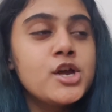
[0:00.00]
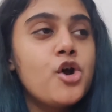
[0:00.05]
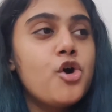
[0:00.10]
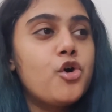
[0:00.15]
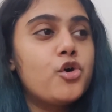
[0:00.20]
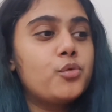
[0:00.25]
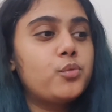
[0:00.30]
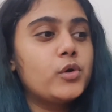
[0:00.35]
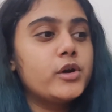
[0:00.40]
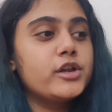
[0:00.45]

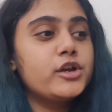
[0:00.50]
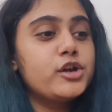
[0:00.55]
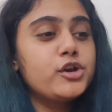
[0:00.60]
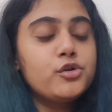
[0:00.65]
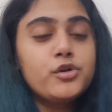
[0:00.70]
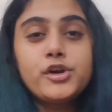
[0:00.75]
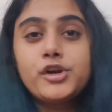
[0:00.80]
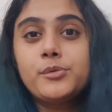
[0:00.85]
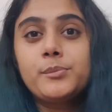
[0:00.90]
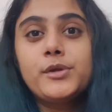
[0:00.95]
or what are
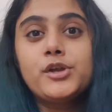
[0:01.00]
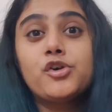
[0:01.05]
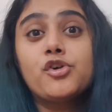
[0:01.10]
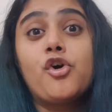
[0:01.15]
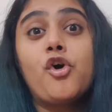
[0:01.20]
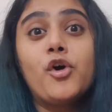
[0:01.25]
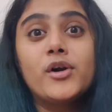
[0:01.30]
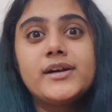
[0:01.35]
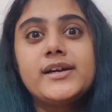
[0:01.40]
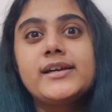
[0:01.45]
going to be your
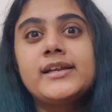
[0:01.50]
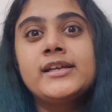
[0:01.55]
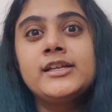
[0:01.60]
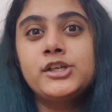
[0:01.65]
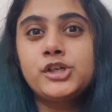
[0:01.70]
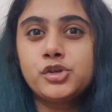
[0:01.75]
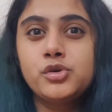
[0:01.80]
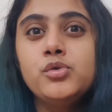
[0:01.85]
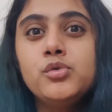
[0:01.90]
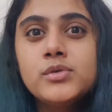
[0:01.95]
auditing
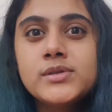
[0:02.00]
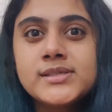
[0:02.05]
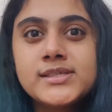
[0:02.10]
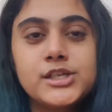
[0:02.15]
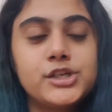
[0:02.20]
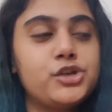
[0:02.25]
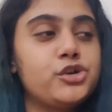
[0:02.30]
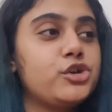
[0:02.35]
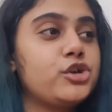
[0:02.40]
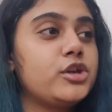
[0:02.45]
tools
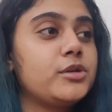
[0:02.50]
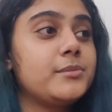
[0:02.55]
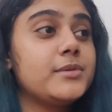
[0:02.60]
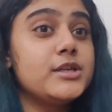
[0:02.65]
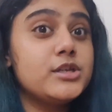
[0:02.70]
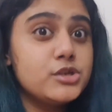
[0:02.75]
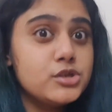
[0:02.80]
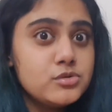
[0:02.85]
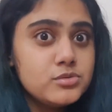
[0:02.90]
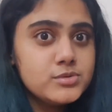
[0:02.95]
that you're going to
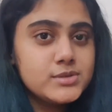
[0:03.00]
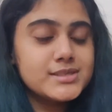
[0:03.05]
be